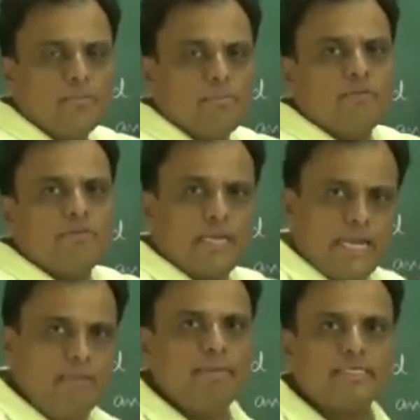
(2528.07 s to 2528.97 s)
But if a
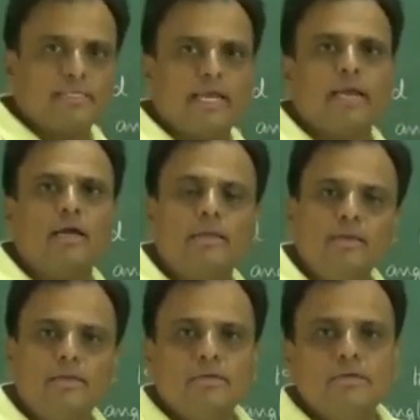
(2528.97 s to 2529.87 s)
line makes an angle
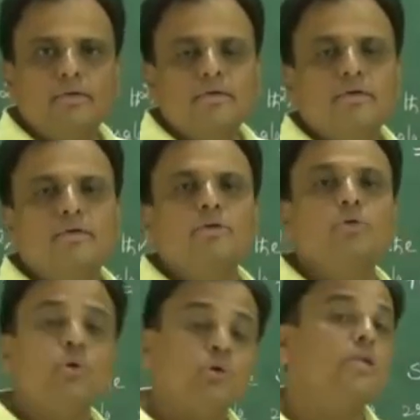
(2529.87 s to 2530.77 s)

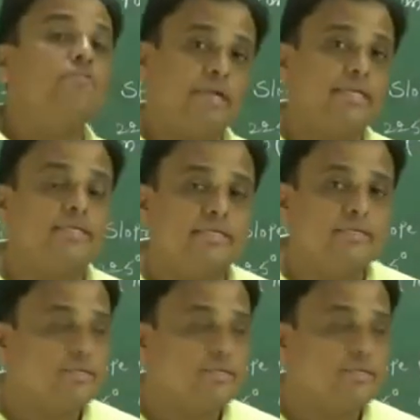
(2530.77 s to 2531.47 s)
225 degrees,